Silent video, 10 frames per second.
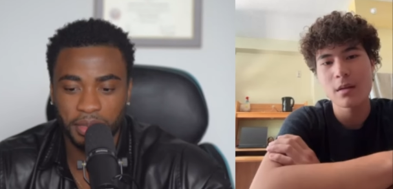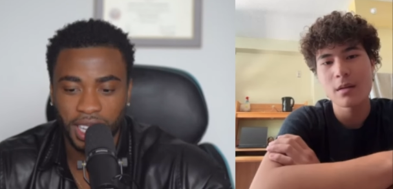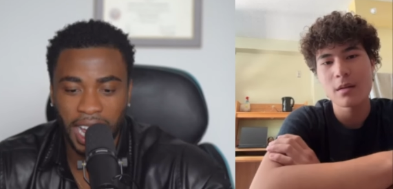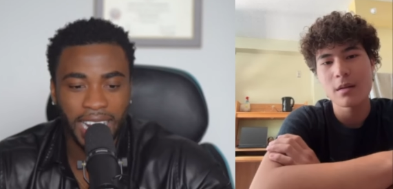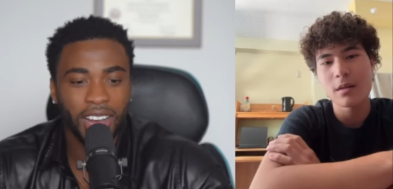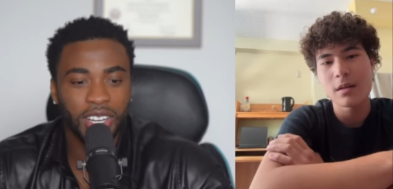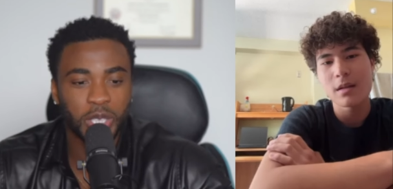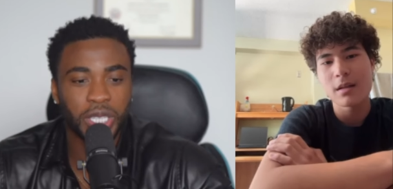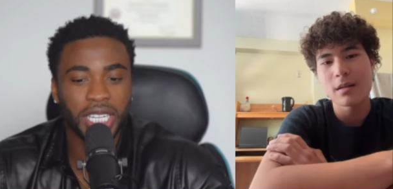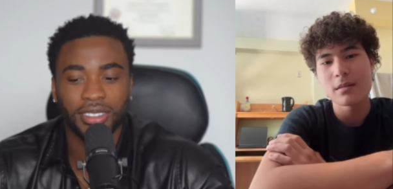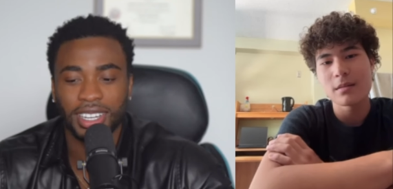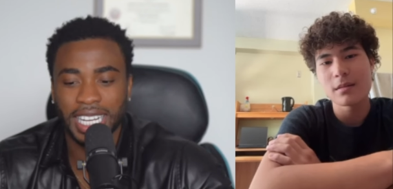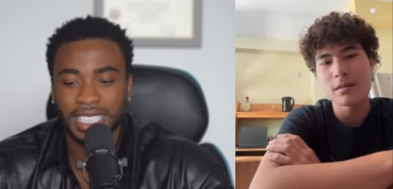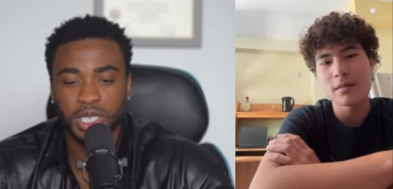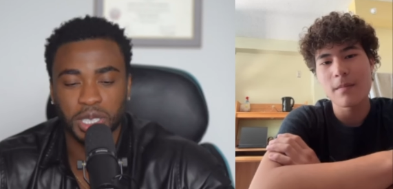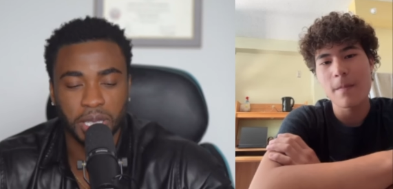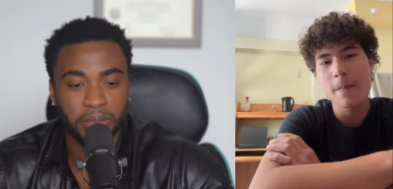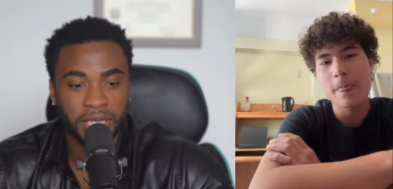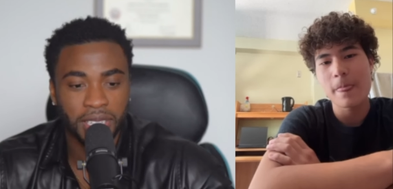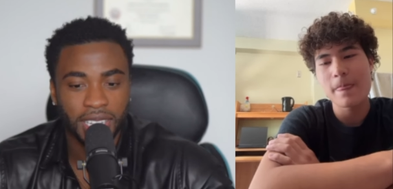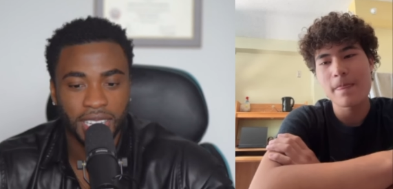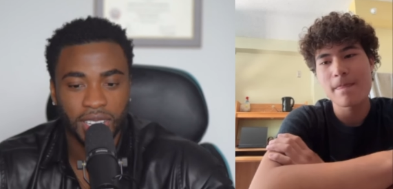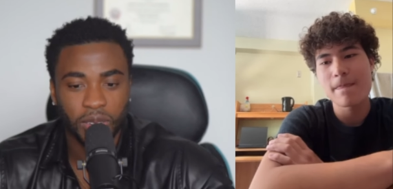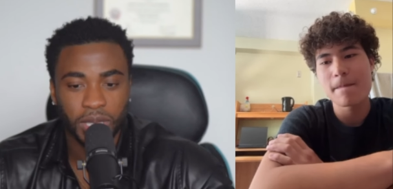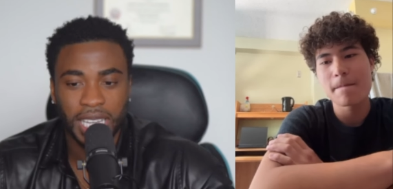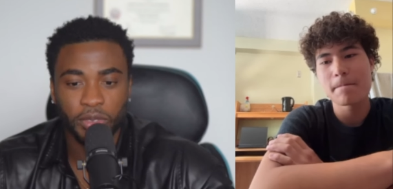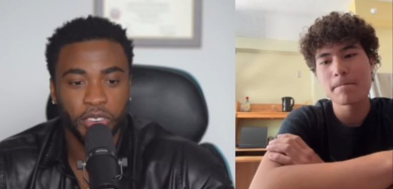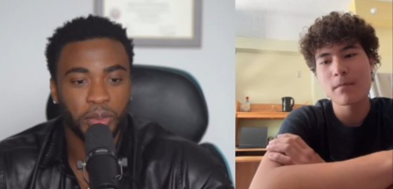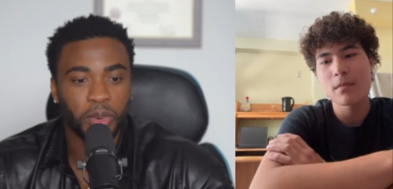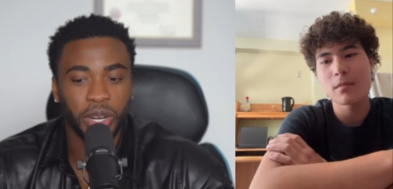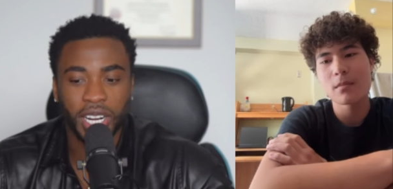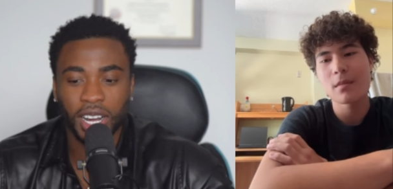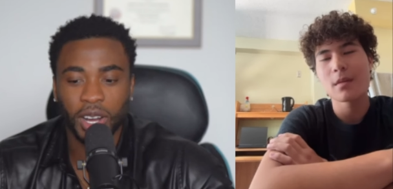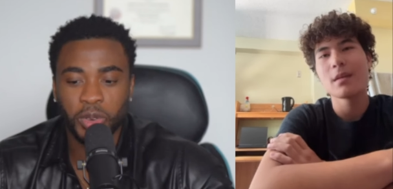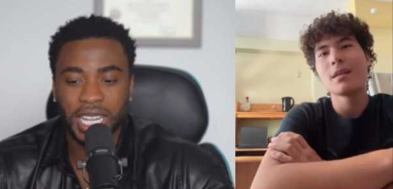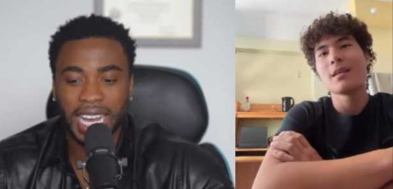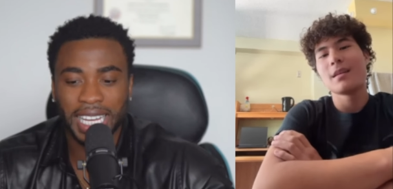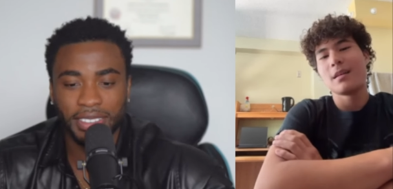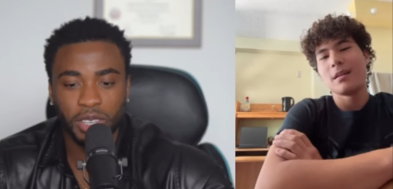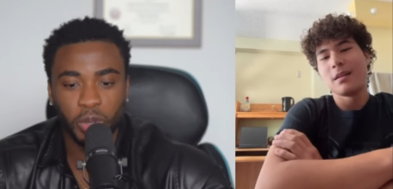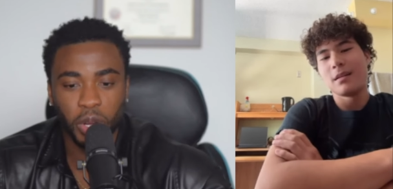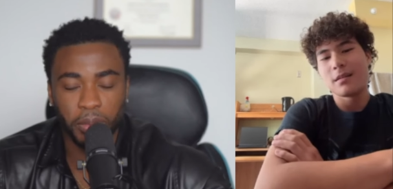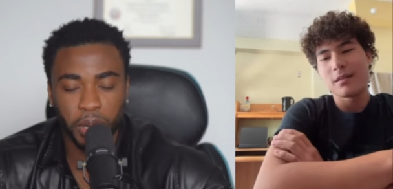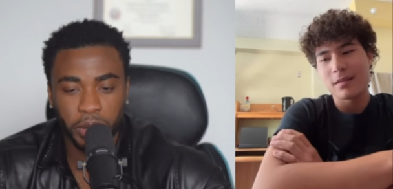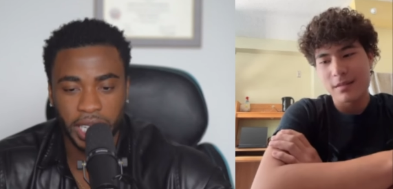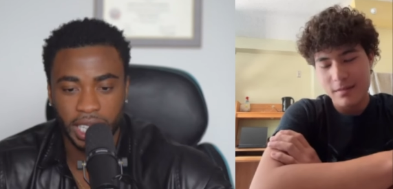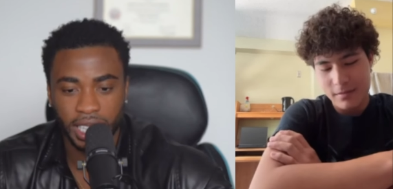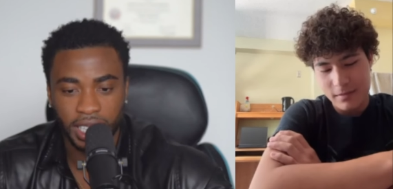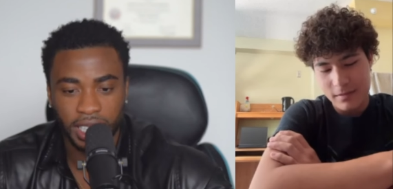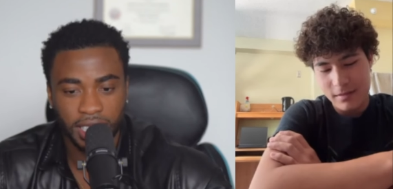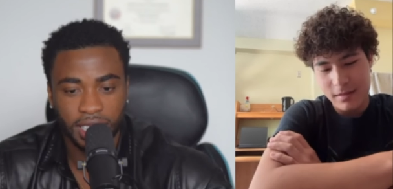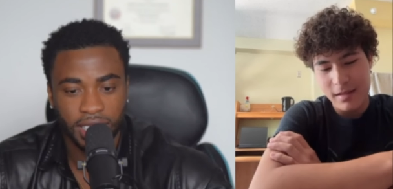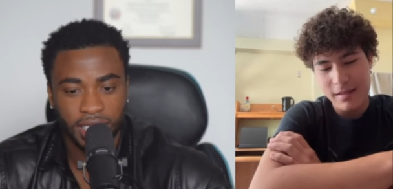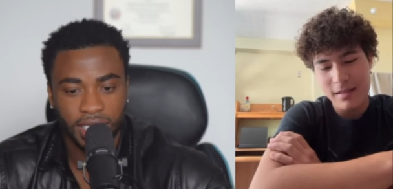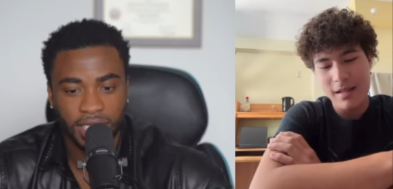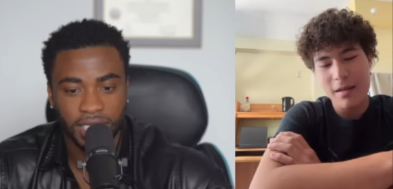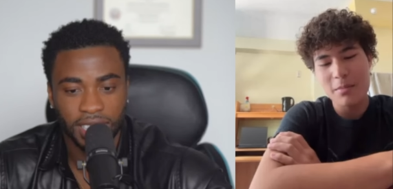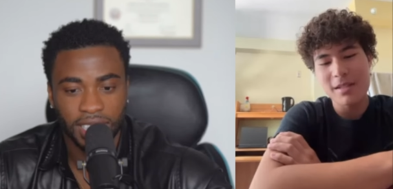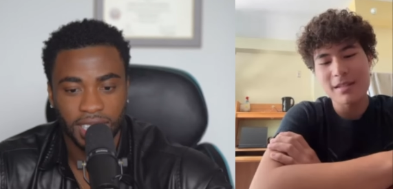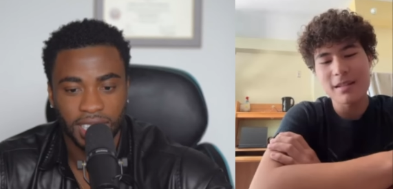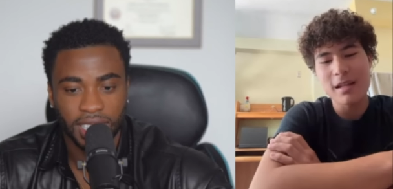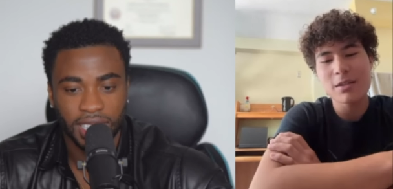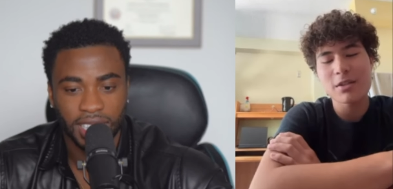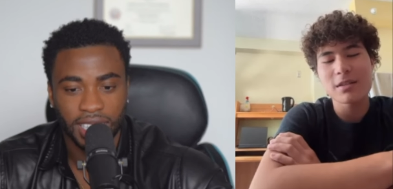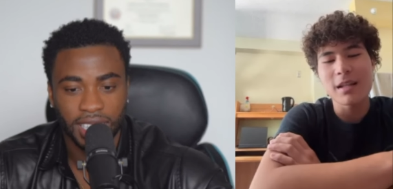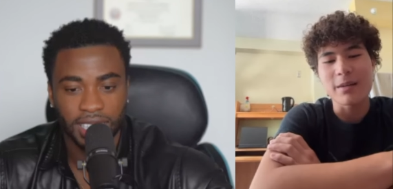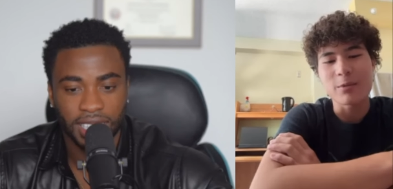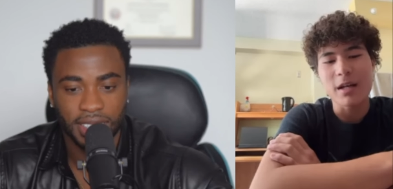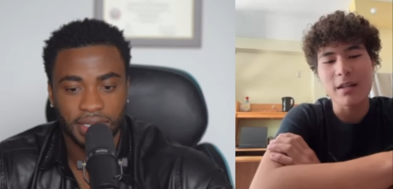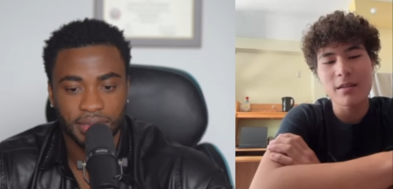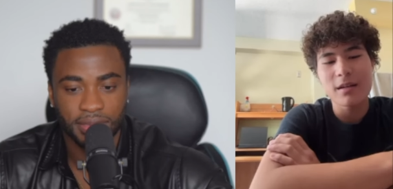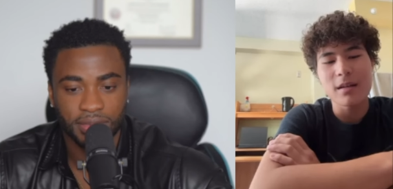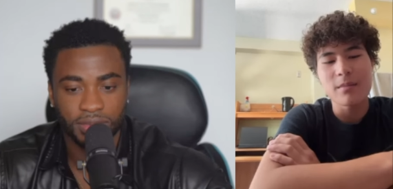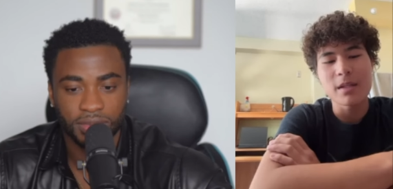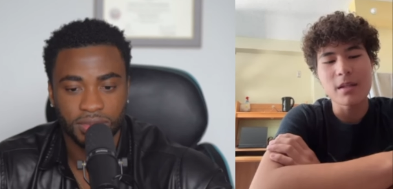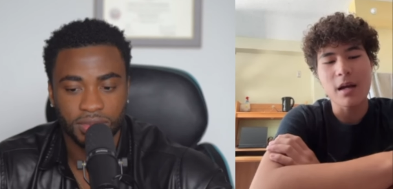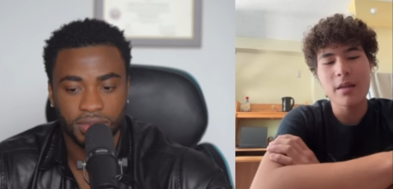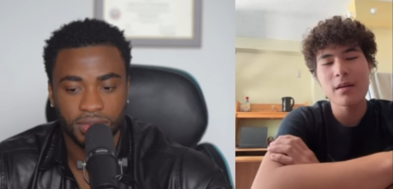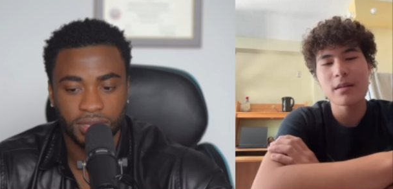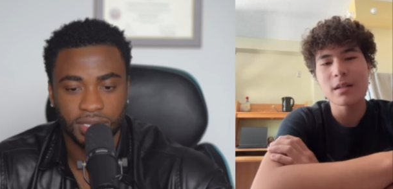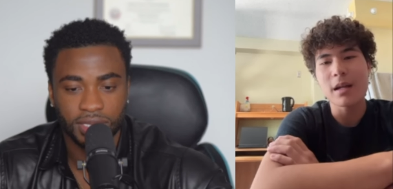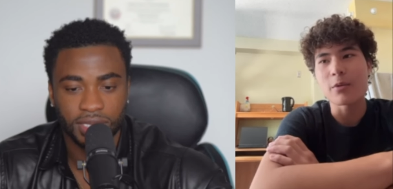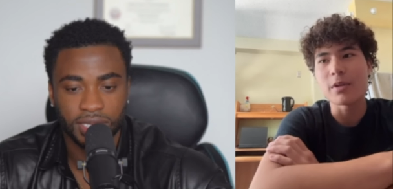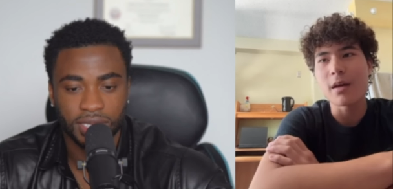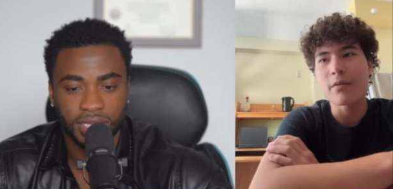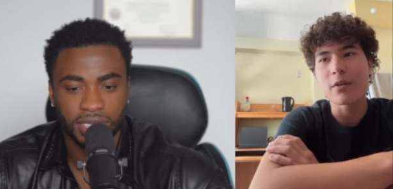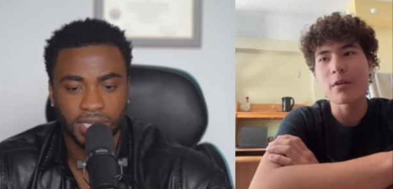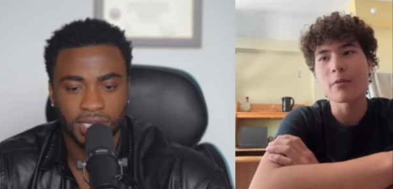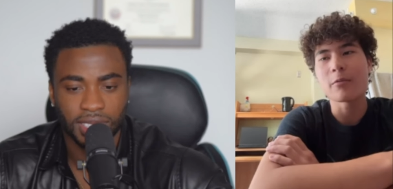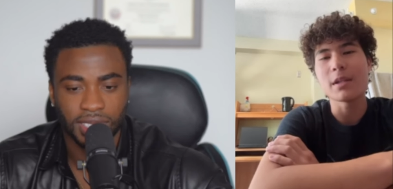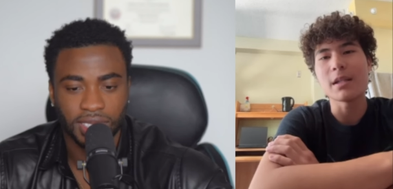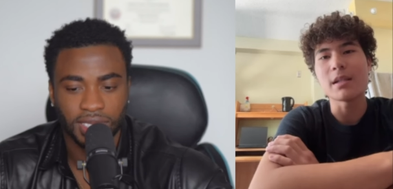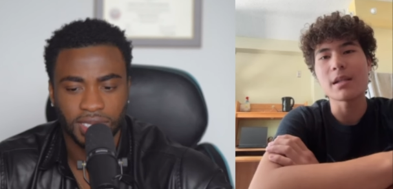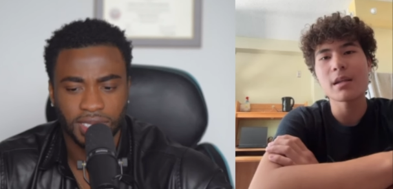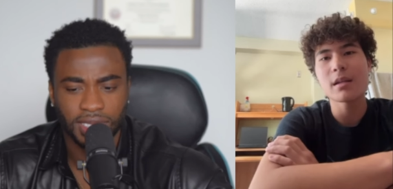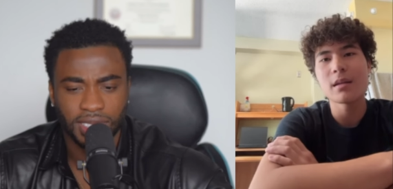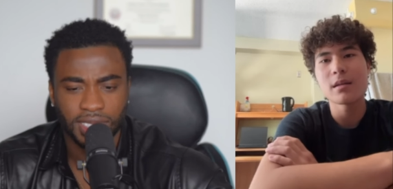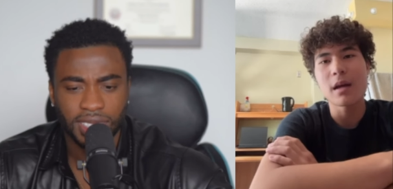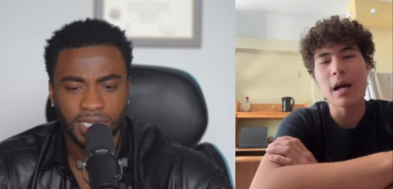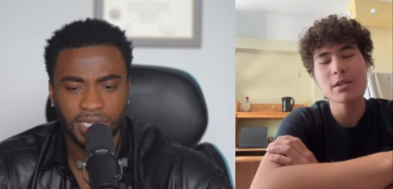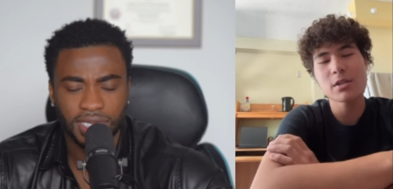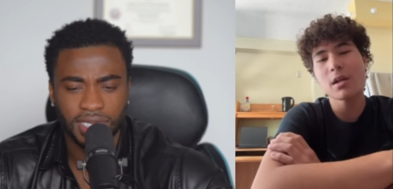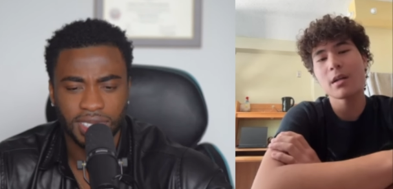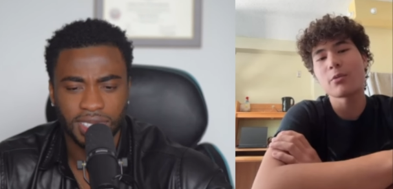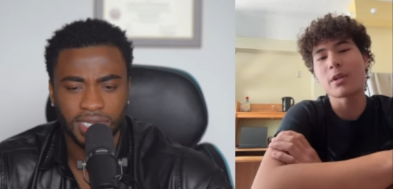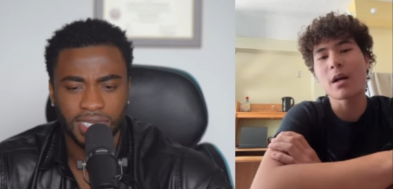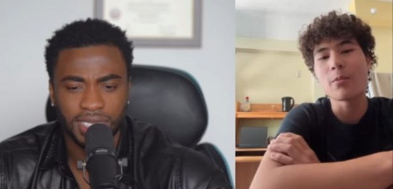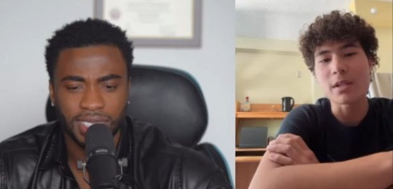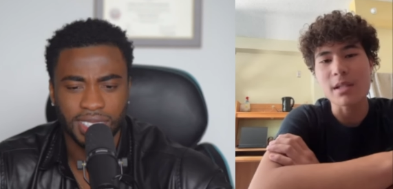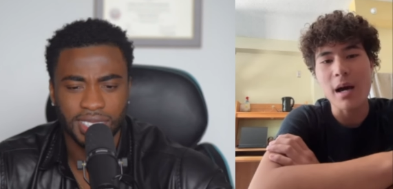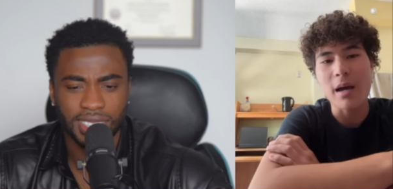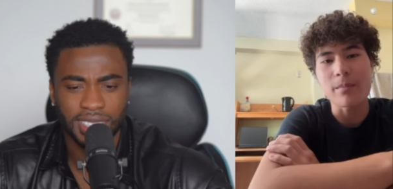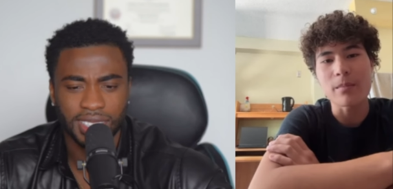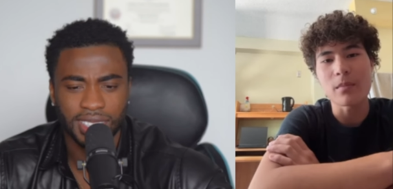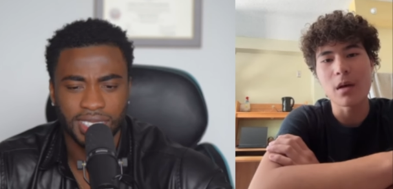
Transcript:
Speaker 1: How the hell did you get in a relationship with that from with a girl who's not giving you no booty?
Speaker 2: I mean, that's like what I thought. I mean, I thought that I would never really need I just thought it would come with time.